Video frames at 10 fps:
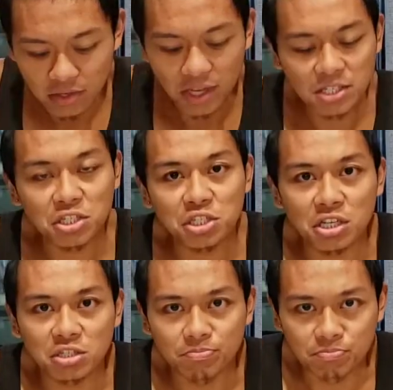can't just
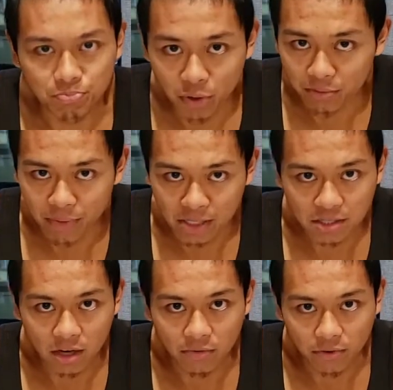judge a book by its
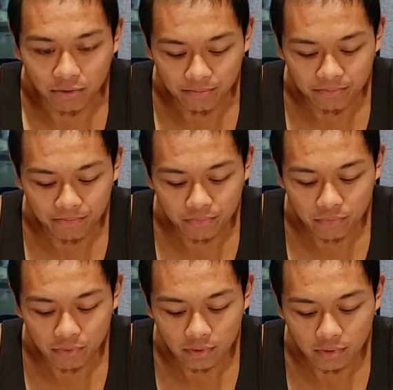cover.
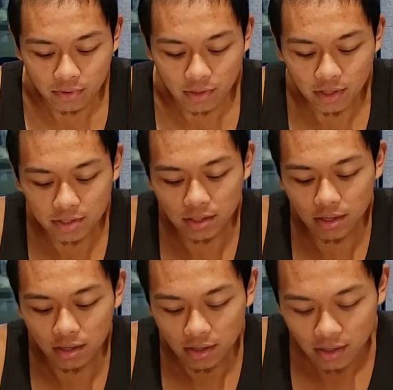Let's
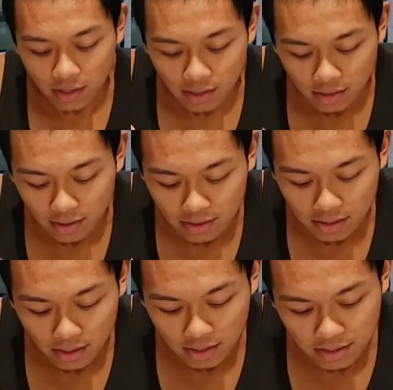
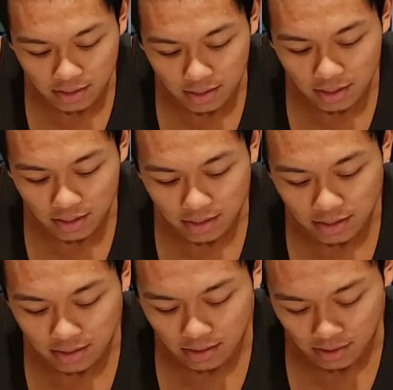see, you
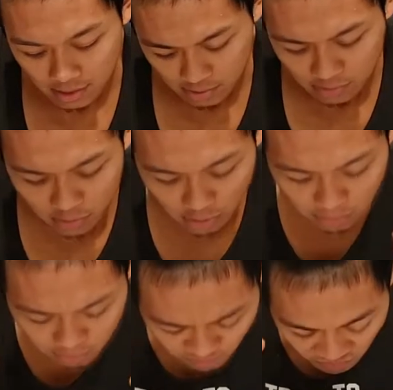
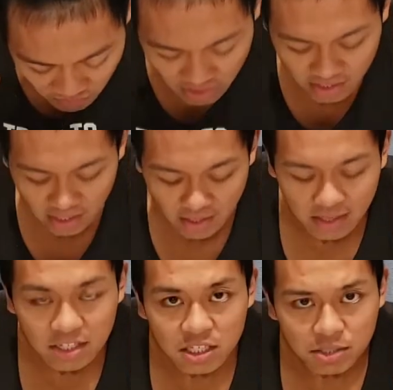know, let's give it a
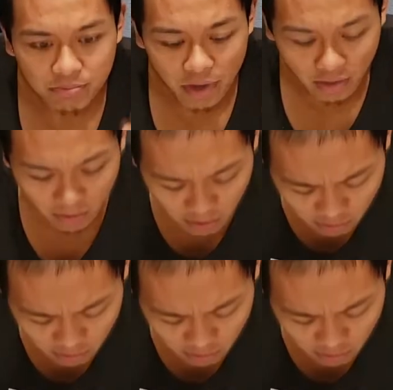nice smell.